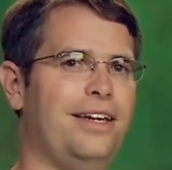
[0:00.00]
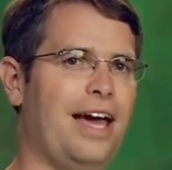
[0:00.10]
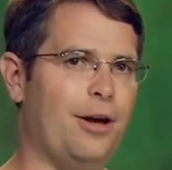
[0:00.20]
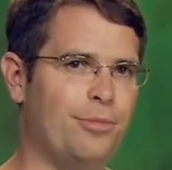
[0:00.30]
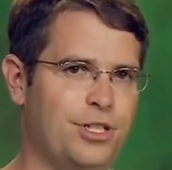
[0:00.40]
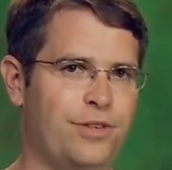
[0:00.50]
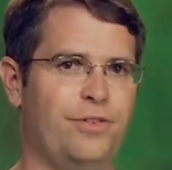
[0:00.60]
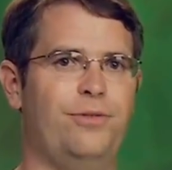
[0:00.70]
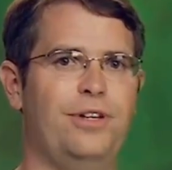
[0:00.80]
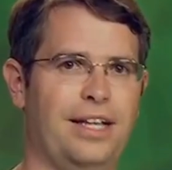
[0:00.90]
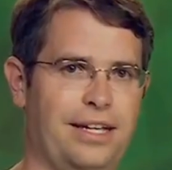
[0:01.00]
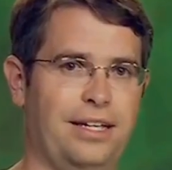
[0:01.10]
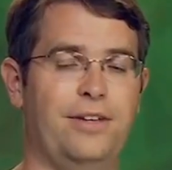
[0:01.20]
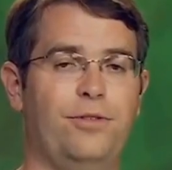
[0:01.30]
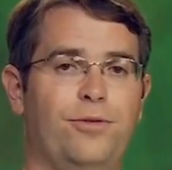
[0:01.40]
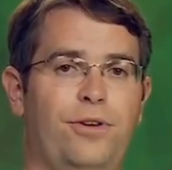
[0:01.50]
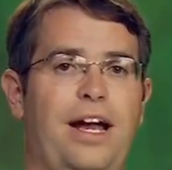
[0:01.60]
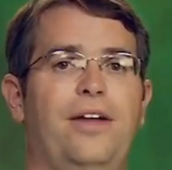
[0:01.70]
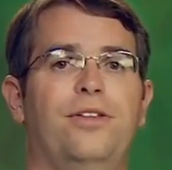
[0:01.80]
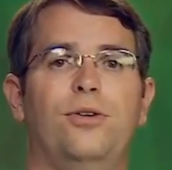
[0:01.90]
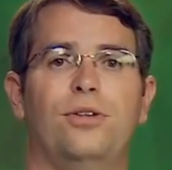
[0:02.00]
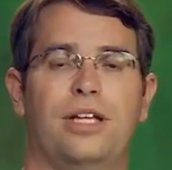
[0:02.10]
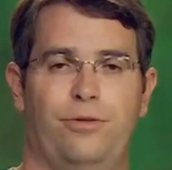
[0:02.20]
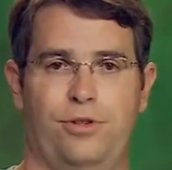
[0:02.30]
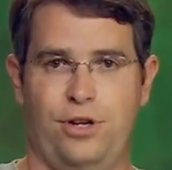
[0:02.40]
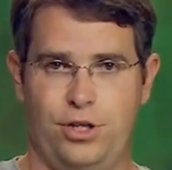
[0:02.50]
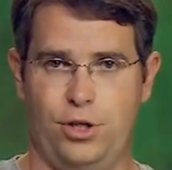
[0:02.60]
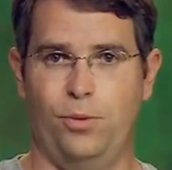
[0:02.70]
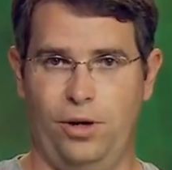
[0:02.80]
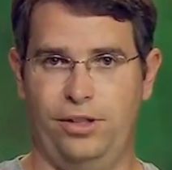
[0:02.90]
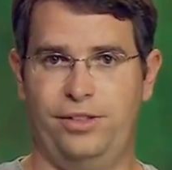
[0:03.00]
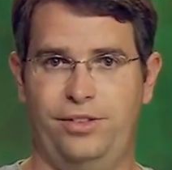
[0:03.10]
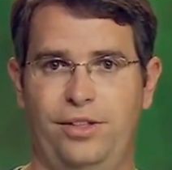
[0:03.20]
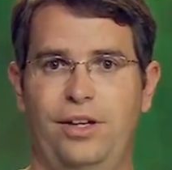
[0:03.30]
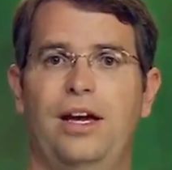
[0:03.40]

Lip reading: how much of a feel I can give you for how the Google infrastructure works,